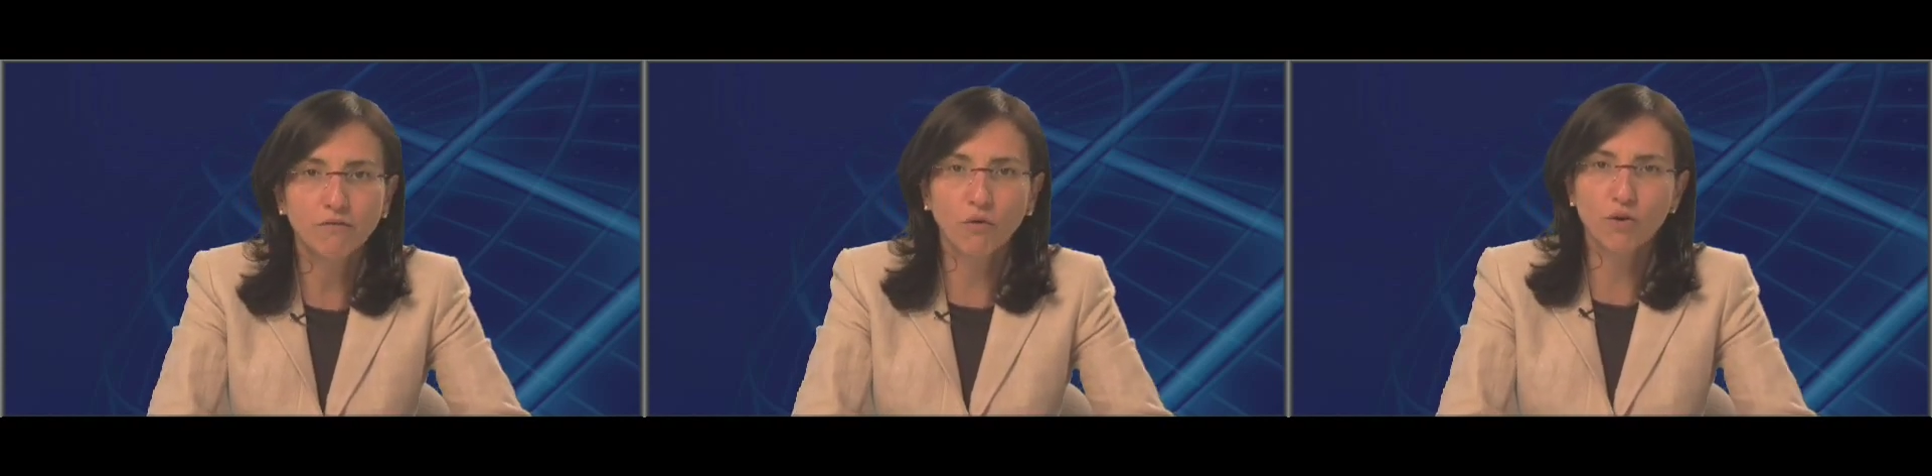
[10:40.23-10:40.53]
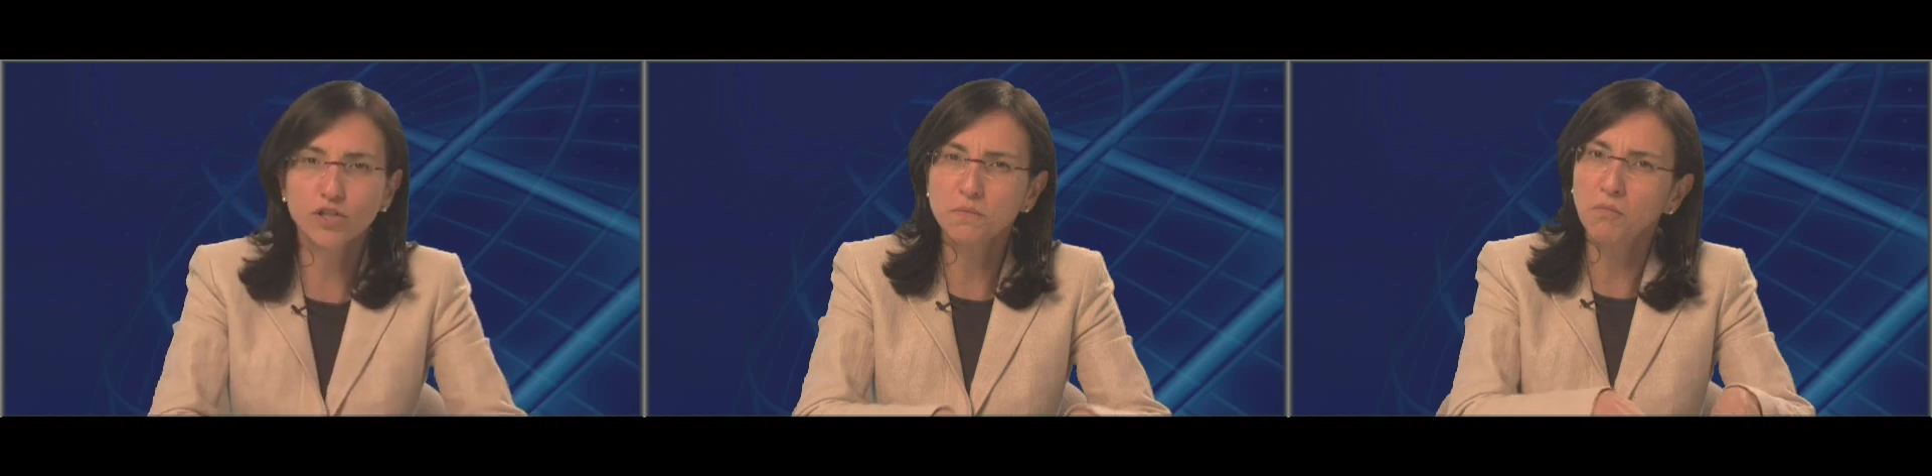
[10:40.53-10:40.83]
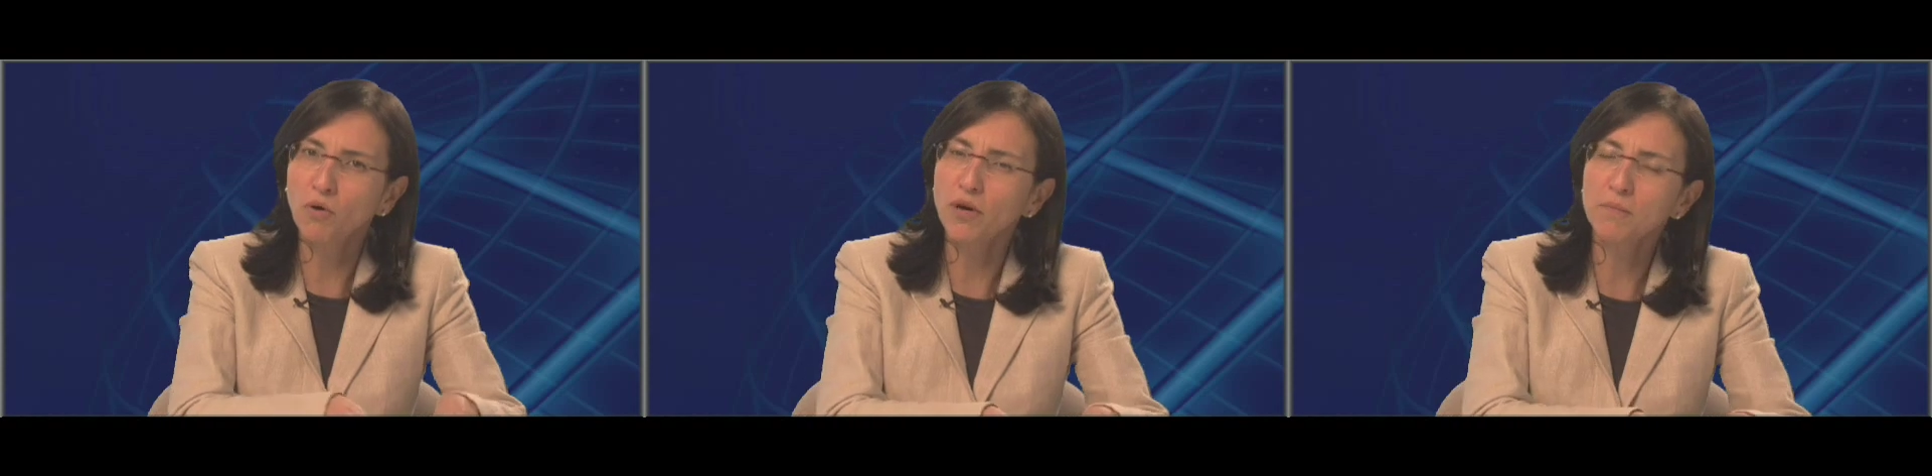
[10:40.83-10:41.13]
forced
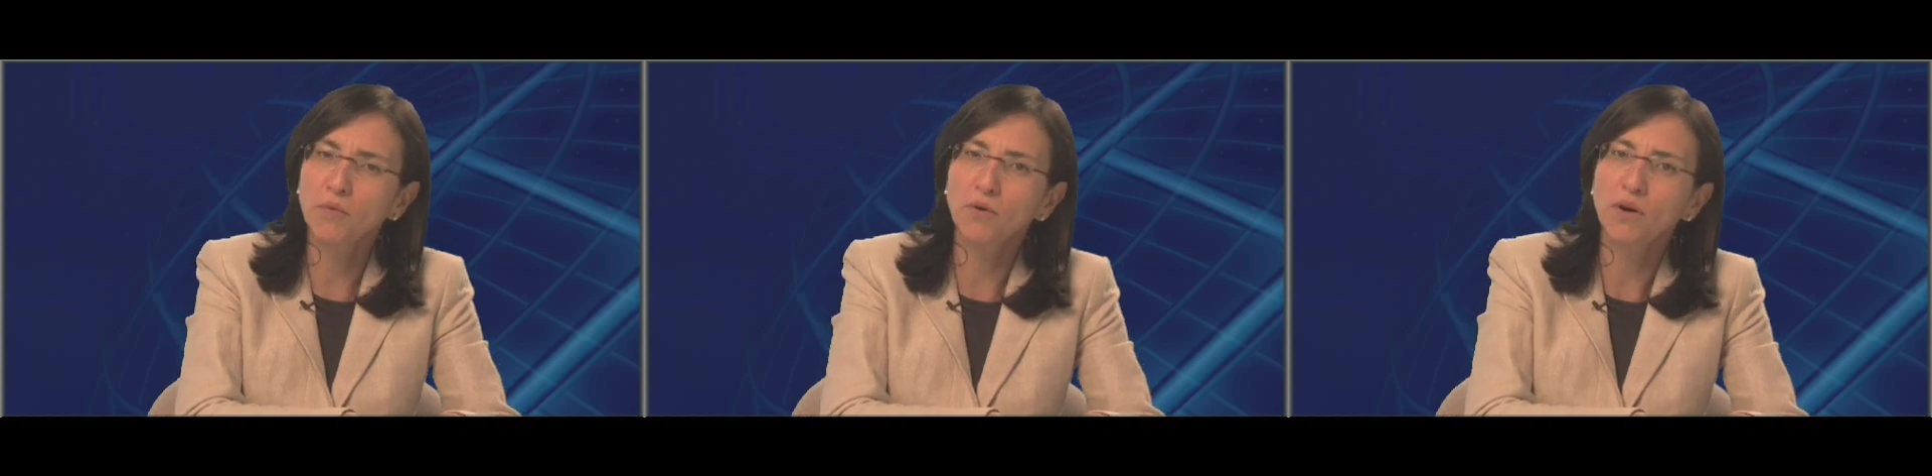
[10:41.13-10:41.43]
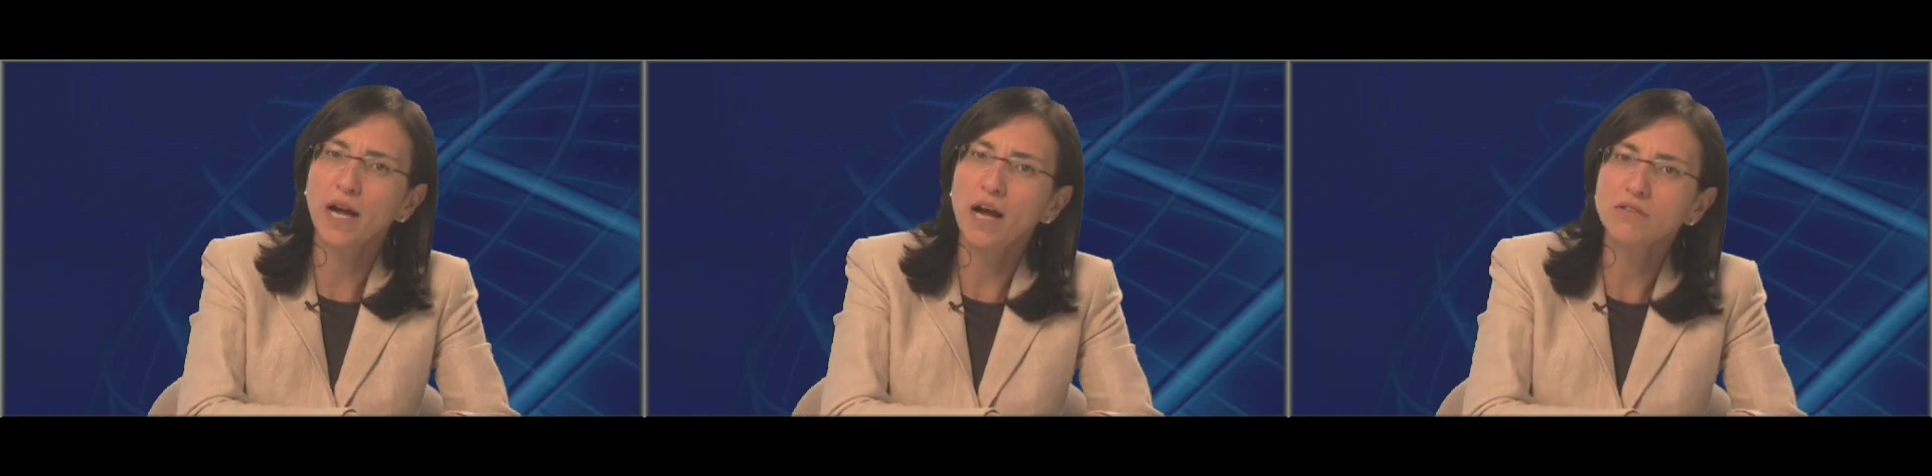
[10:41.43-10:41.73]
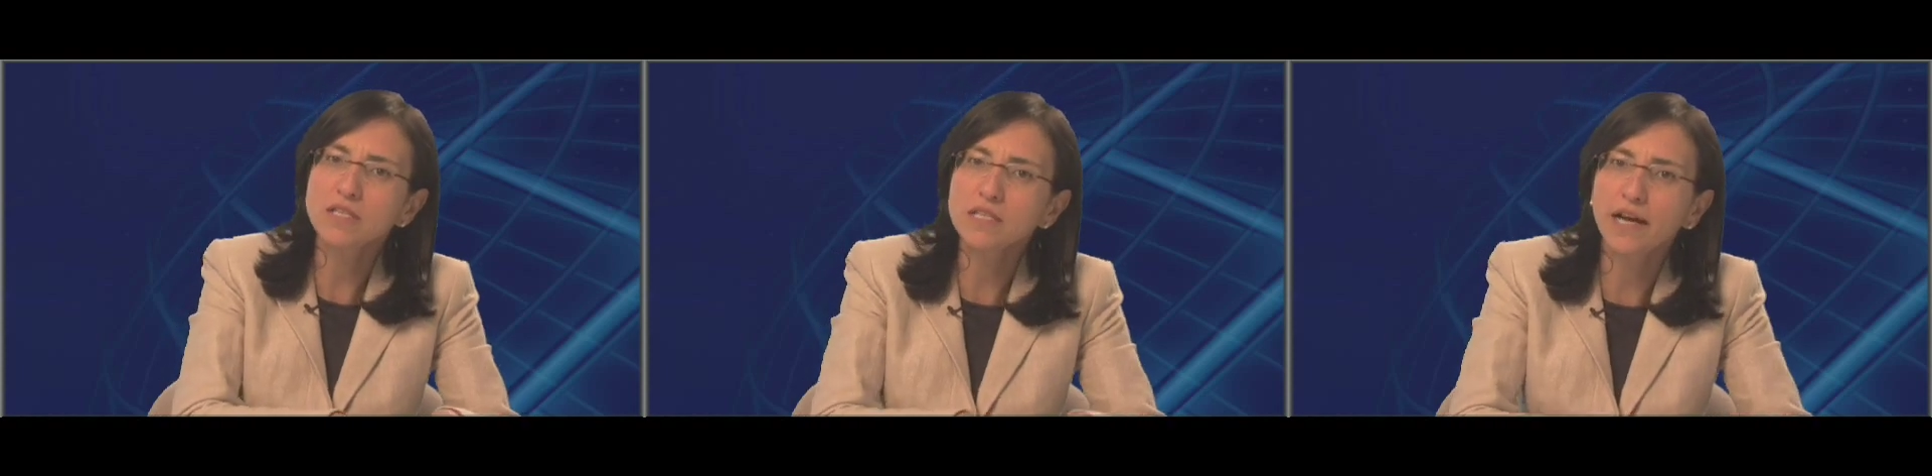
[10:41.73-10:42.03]
more and more
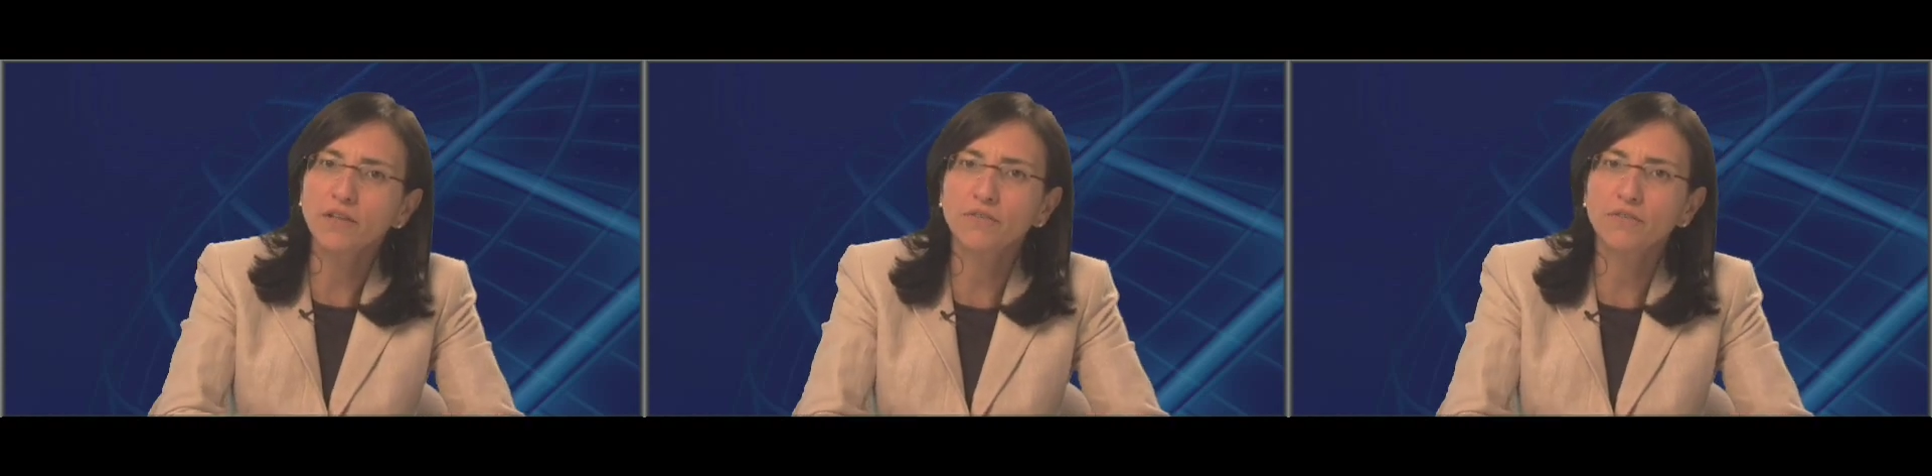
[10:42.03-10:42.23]
outside